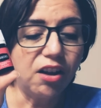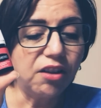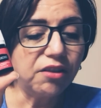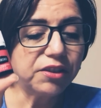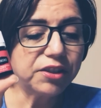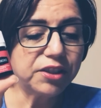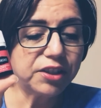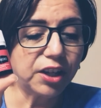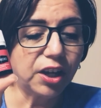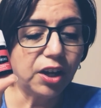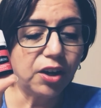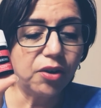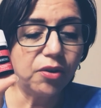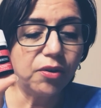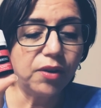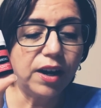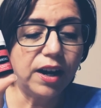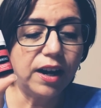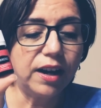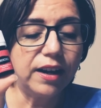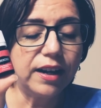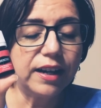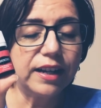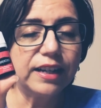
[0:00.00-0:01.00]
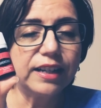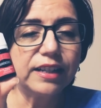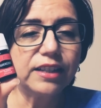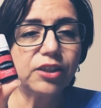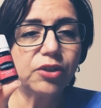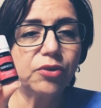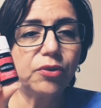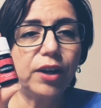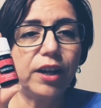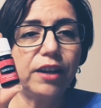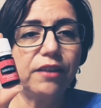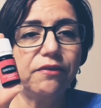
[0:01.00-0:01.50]
Also, uh, it is
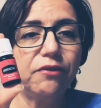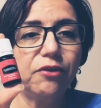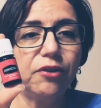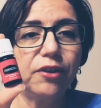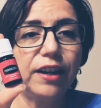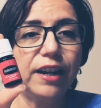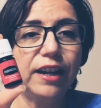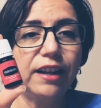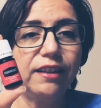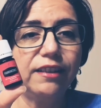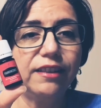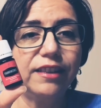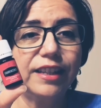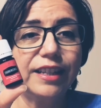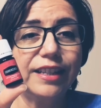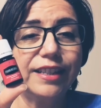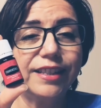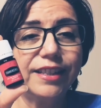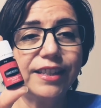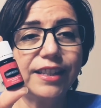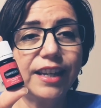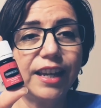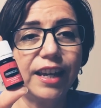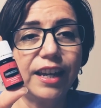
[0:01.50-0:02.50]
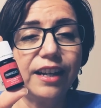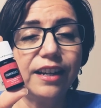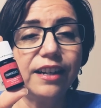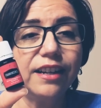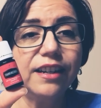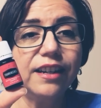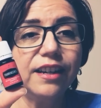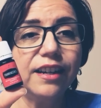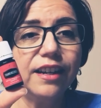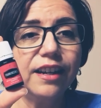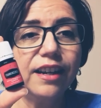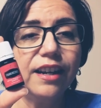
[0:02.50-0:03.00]
great for healthy
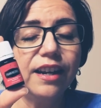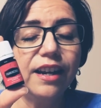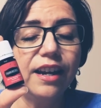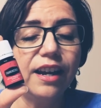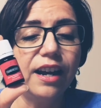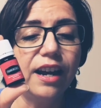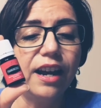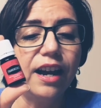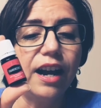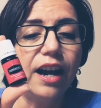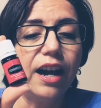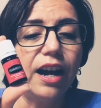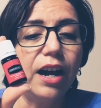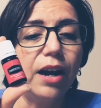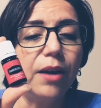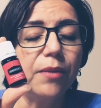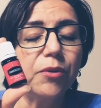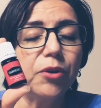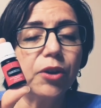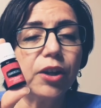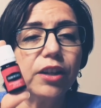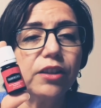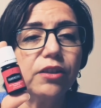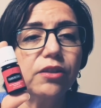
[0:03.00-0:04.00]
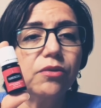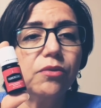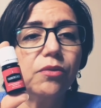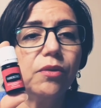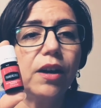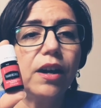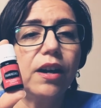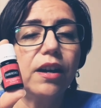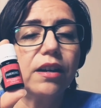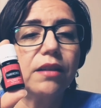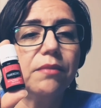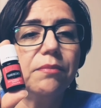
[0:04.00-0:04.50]
skin. Uh, you can
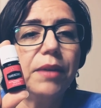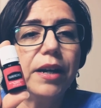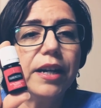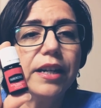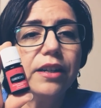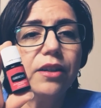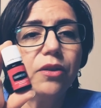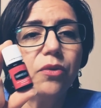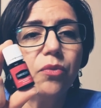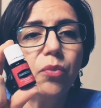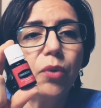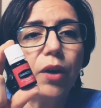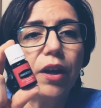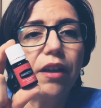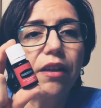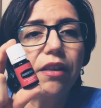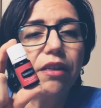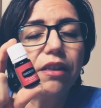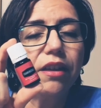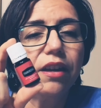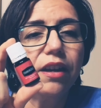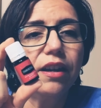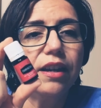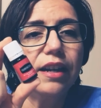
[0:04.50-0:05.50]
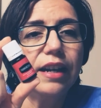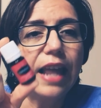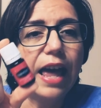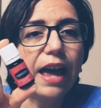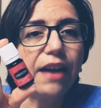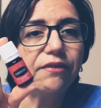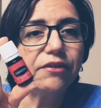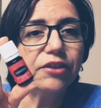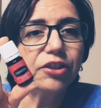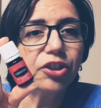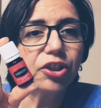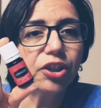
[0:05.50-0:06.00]
uh, combine it with
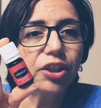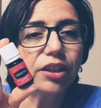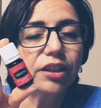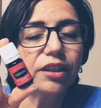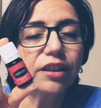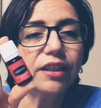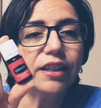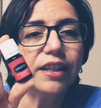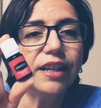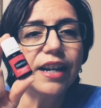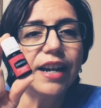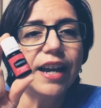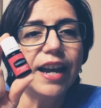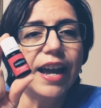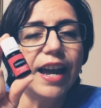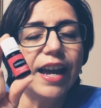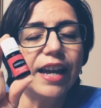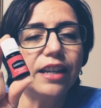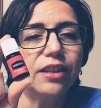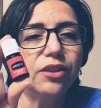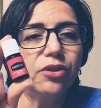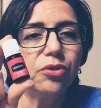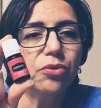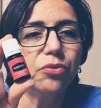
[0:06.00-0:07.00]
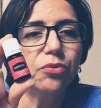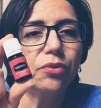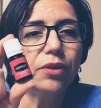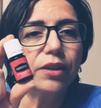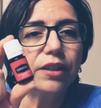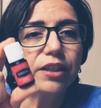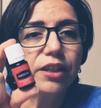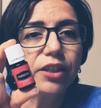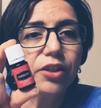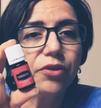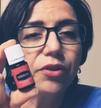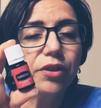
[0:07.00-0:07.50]
lavender and do a
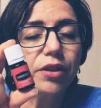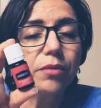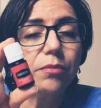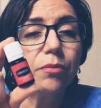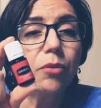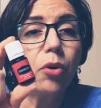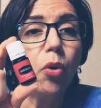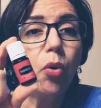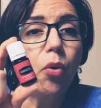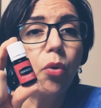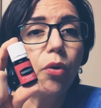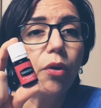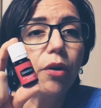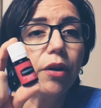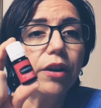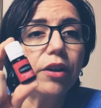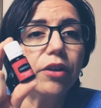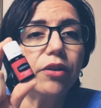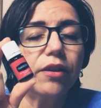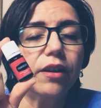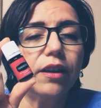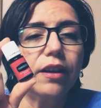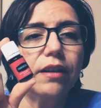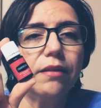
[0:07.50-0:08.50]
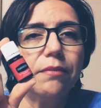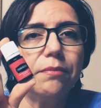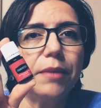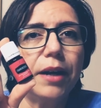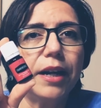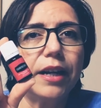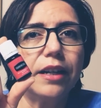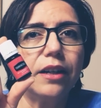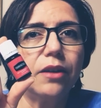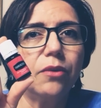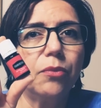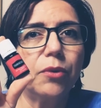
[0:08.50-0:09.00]
serum, or you can
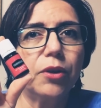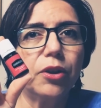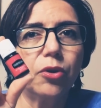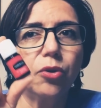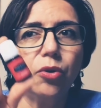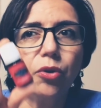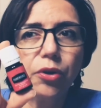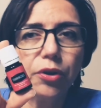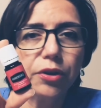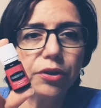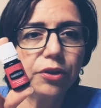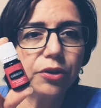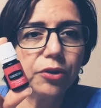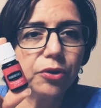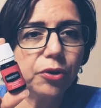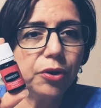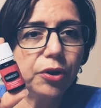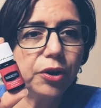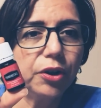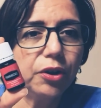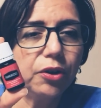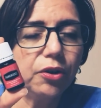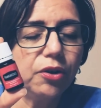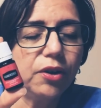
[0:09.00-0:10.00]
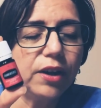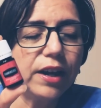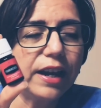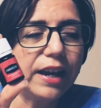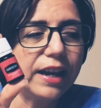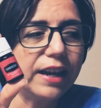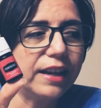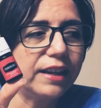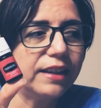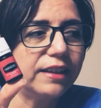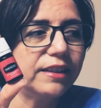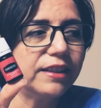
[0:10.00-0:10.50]
combine it with coconut oil.
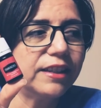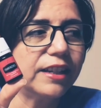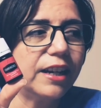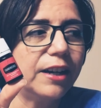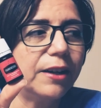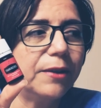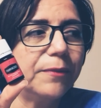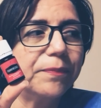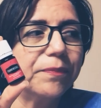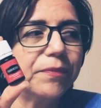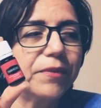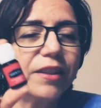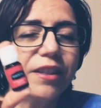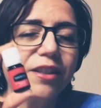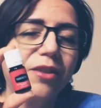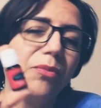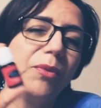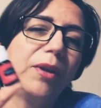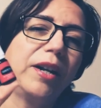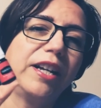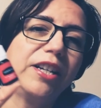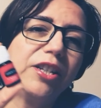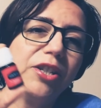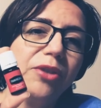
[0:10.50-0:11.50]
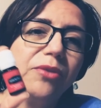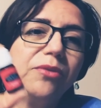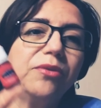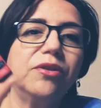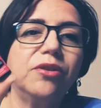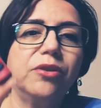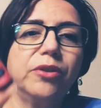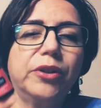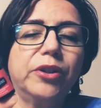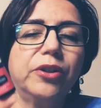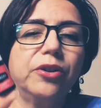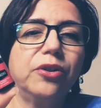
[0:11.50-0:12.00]
And um, this is what I do
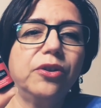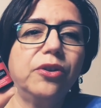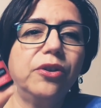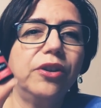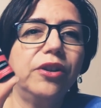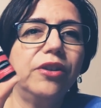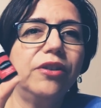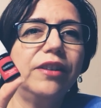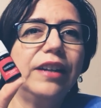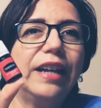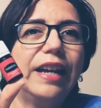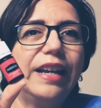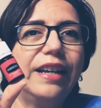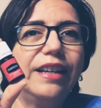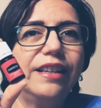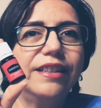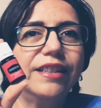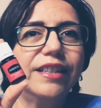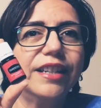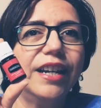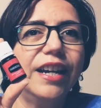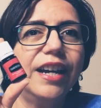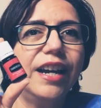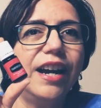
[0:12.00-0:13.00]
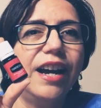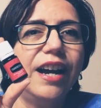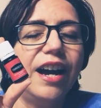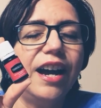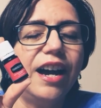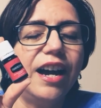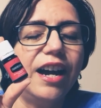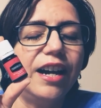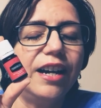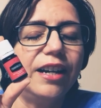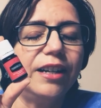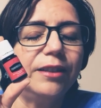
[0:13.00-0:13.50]
coconut oil and
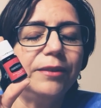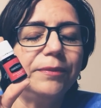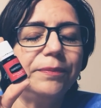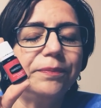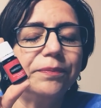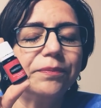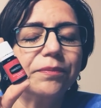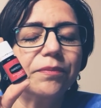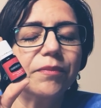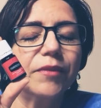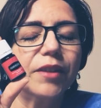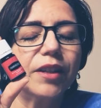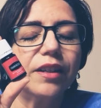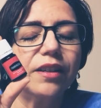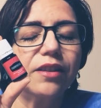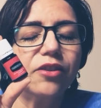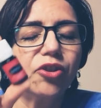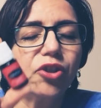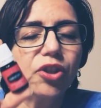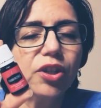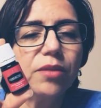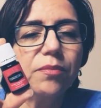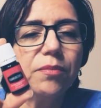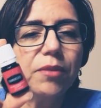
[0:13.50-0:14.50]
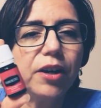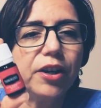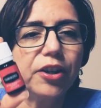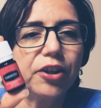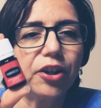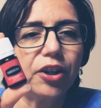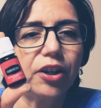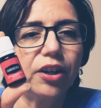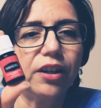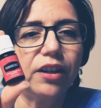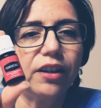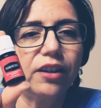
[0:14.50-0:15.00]
um, shea
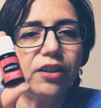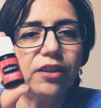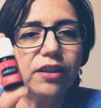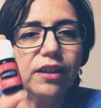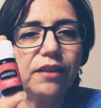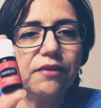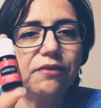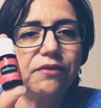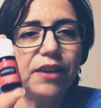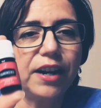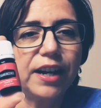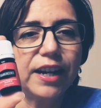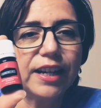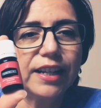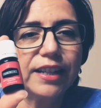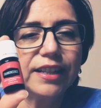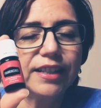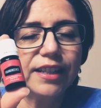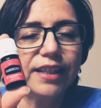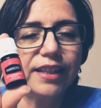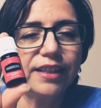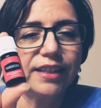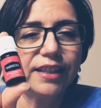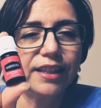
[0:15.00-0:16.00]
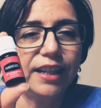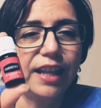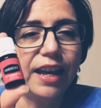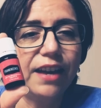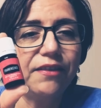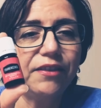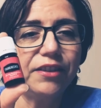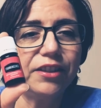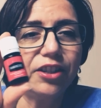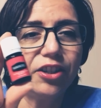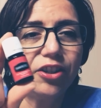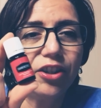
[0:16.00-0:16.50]
butter, frankincense, and
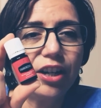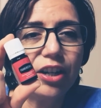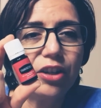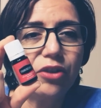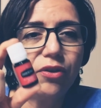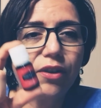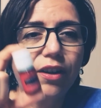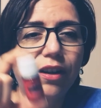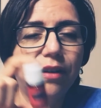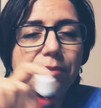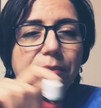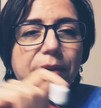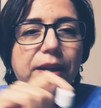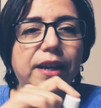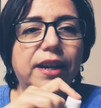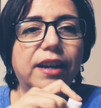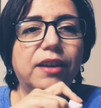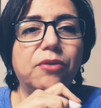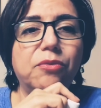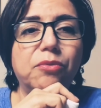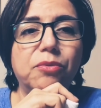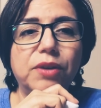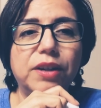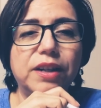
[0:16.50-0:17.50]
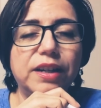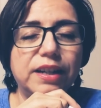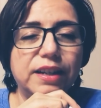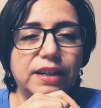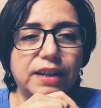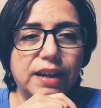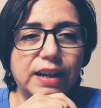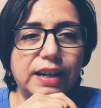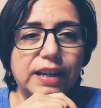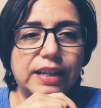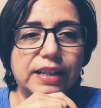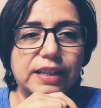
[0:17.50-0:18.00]
lavender, and you can make a really
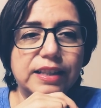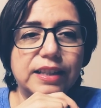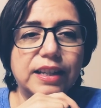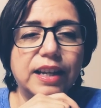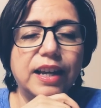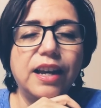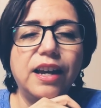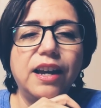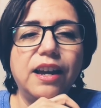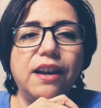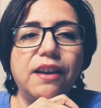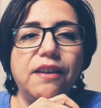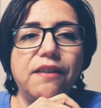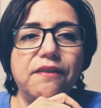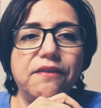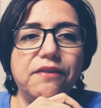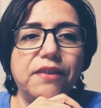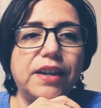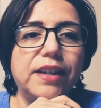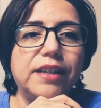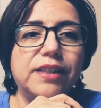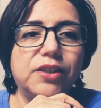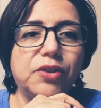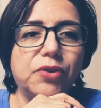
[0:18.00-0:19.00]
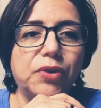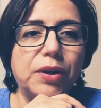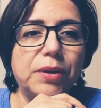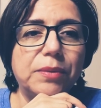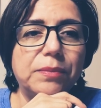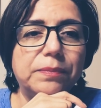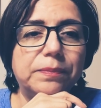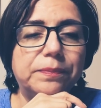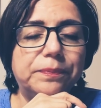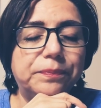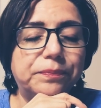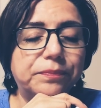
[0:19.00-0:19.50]
nice face
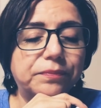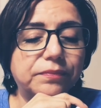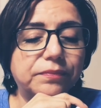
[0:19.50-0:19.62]
cream.